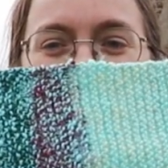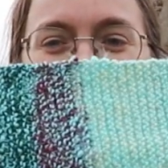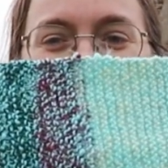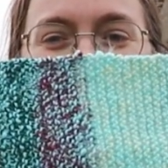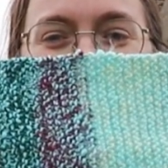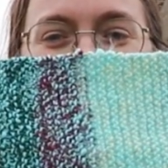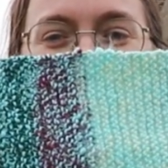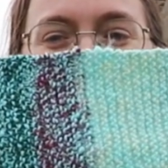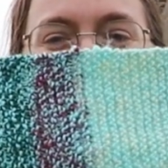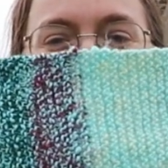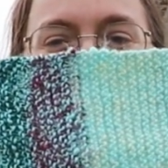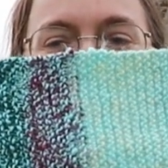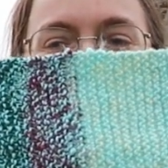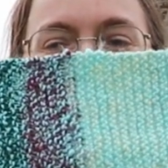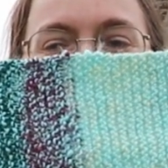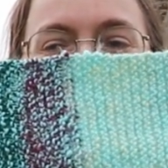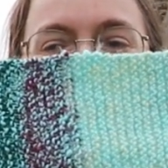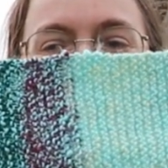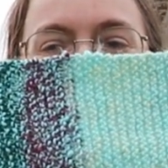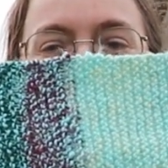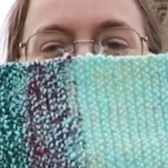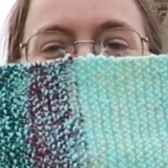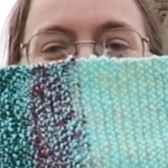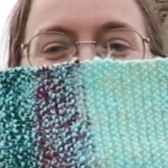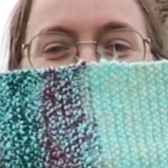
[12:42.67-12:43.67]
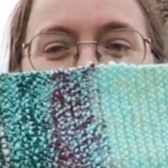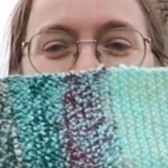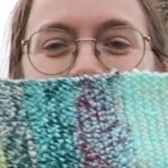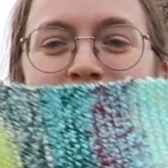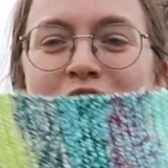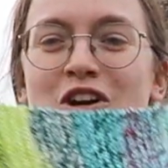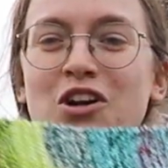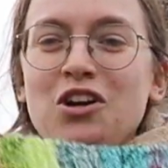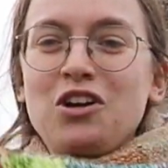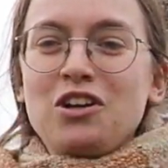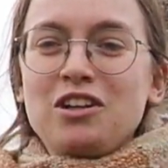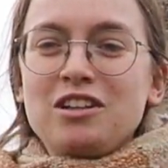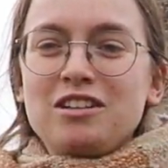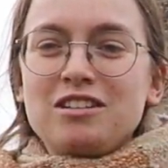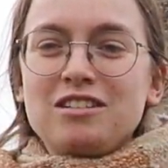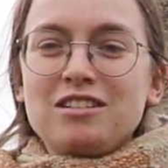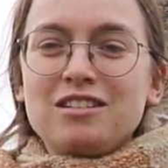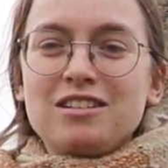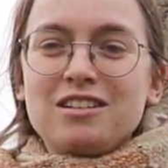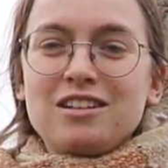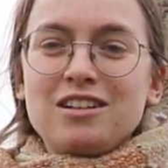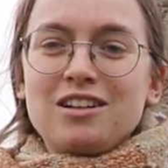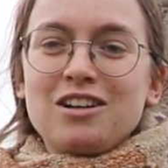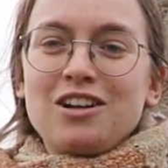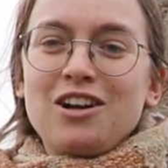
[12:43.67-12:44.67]
with his
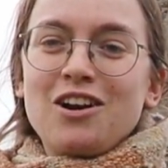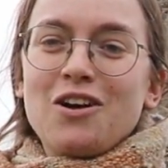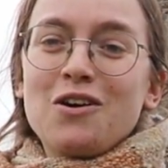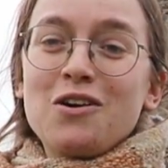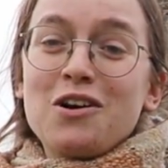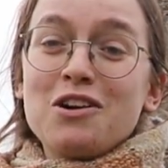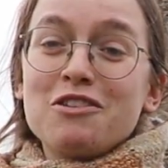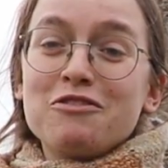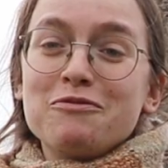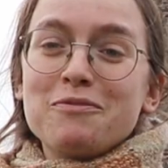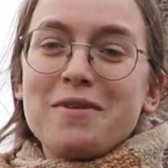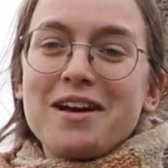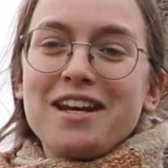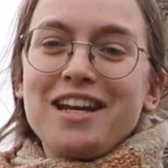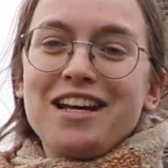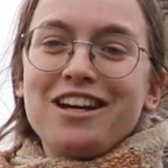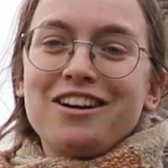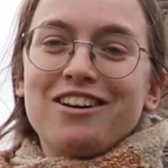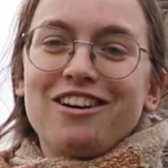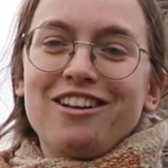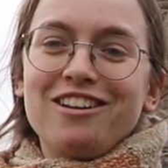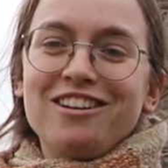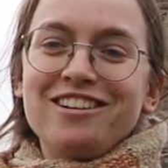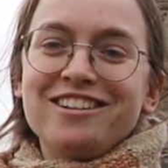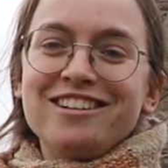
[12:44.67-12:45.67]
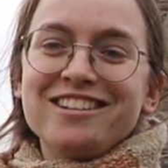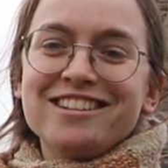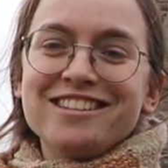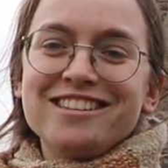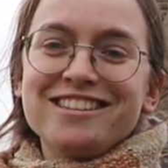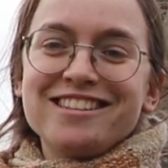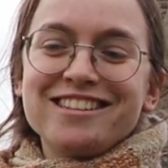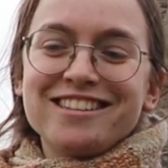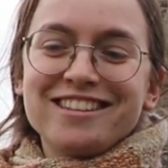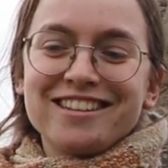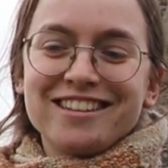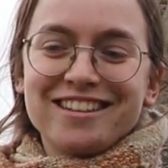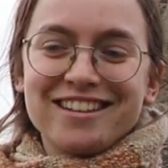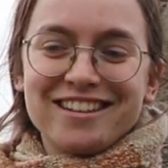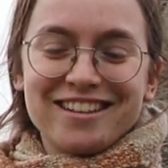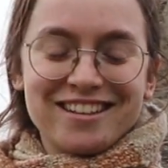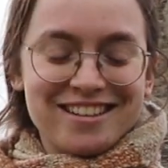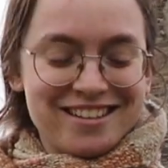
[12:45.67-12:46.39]
cloak of many colors?